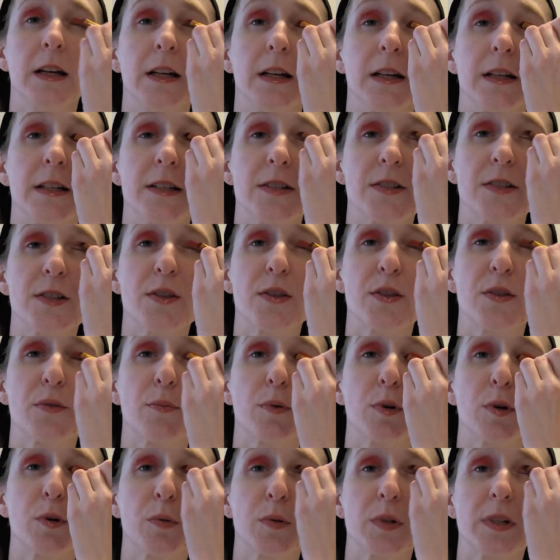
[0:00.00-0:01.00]
It is
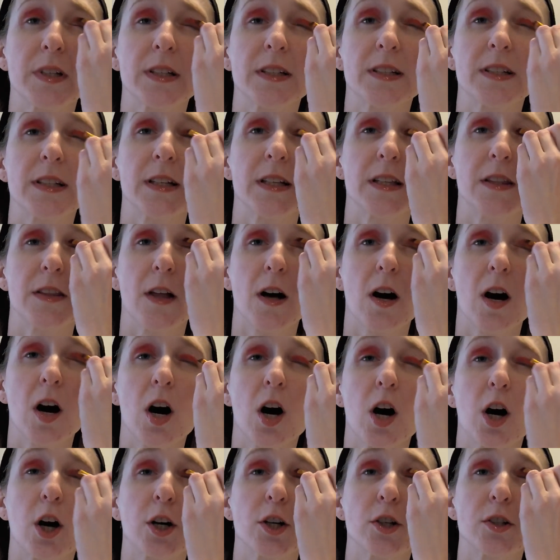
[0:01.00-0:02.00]
enthroned in the
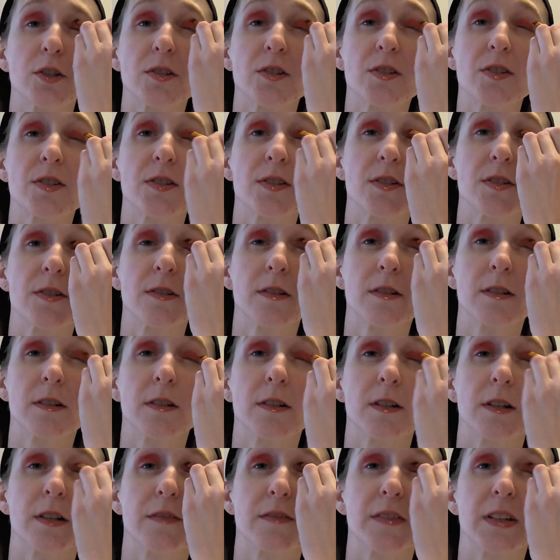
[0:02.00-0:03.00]
hearts
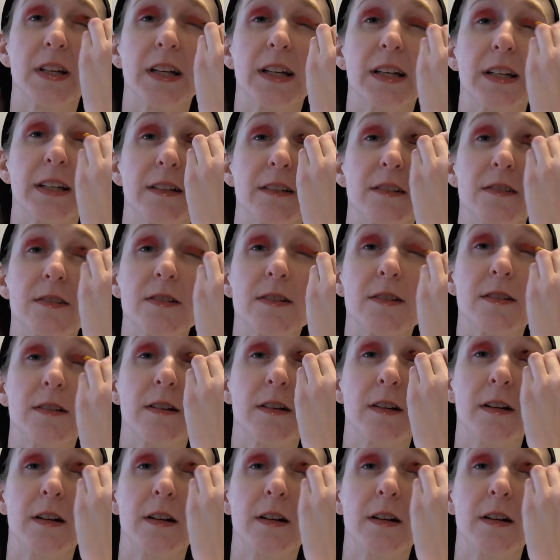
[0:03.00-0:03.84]
of kings.